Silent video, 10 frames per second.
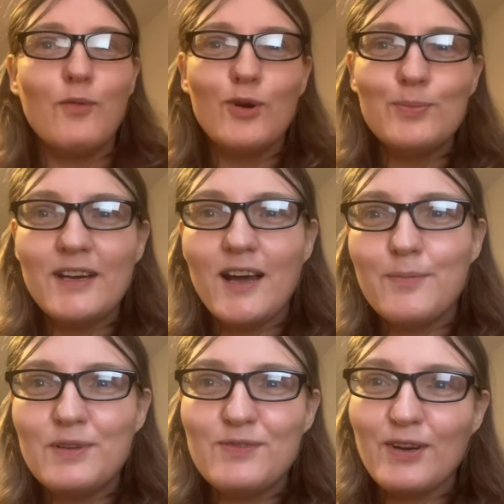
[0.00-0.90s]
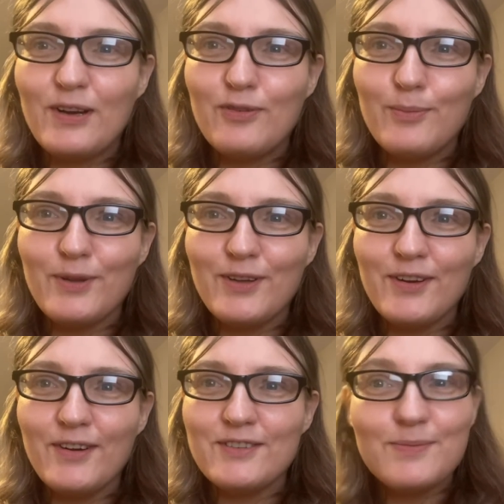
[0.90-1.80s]
word may not be very
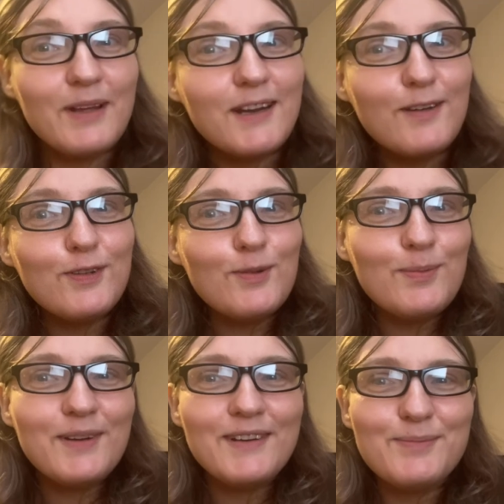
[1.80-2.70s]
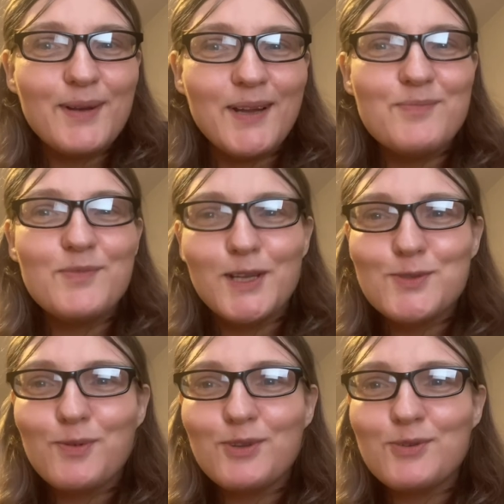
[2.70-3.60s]
familiar to many of you, but but
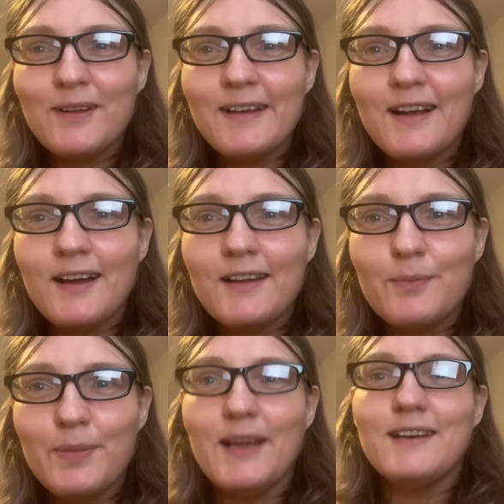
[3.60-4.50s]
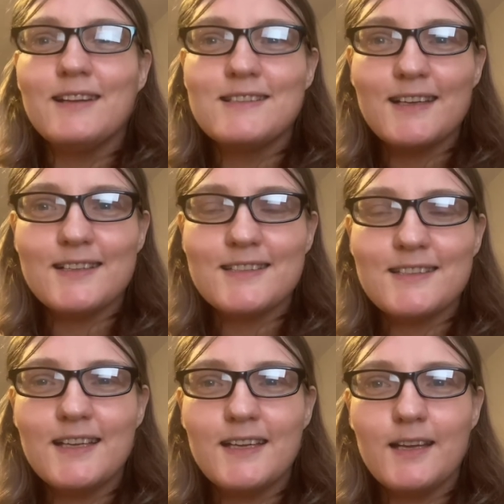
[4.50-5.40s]
it's worth dwelling on a bit. It's it's
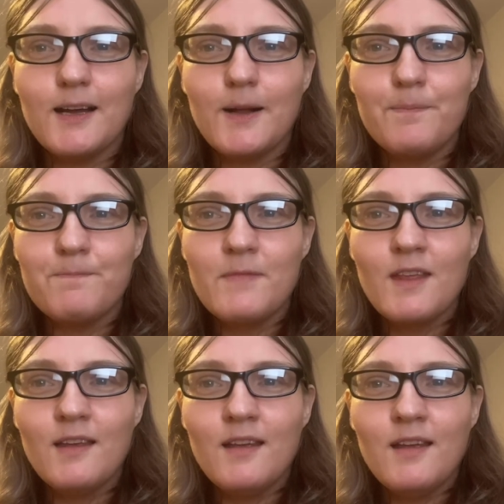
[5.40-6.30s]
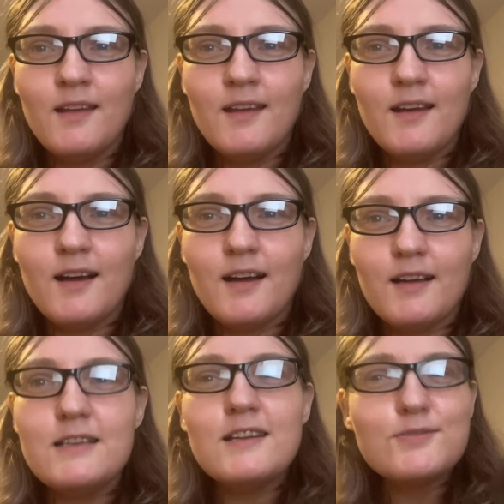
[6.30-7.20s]
he um, uh,
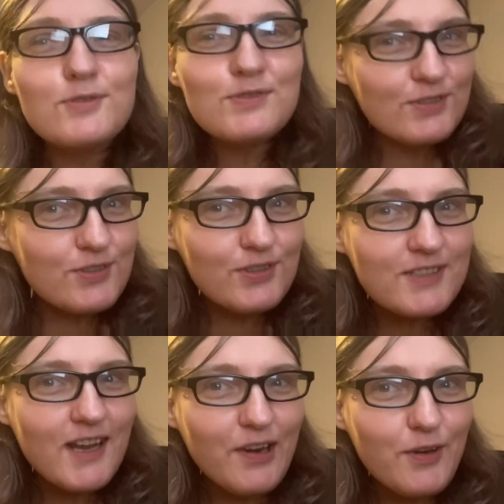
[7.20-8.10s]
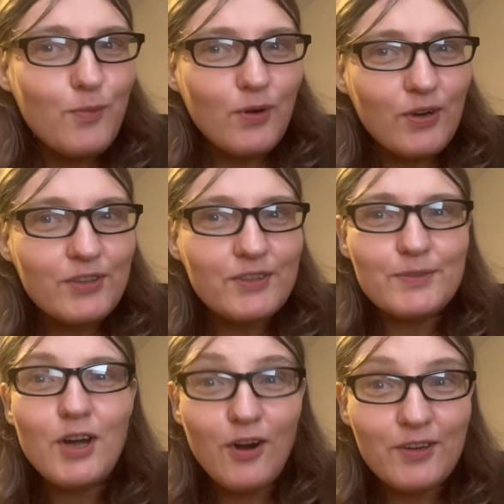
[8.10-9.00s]
introduces, you could say, a new word,
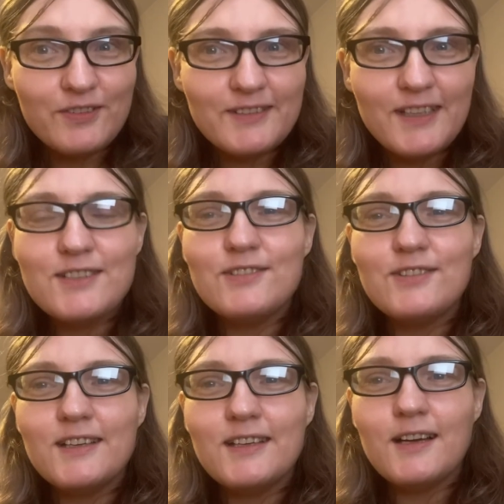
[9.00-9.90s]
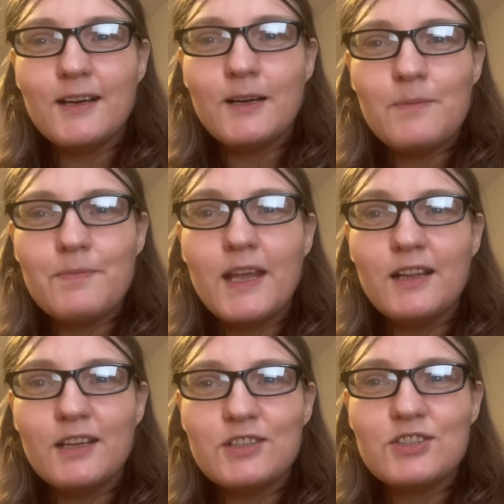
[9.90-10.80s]
tarn, into the um,
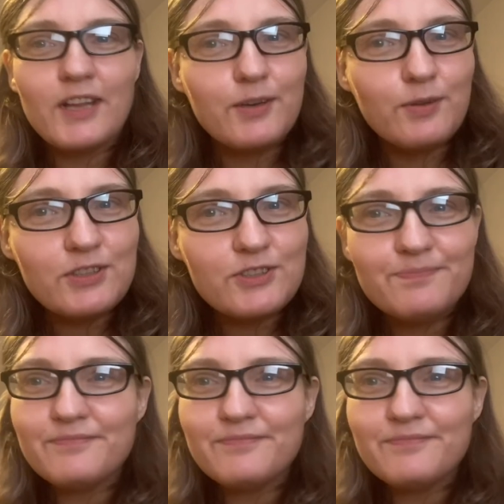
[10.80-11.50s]
English language.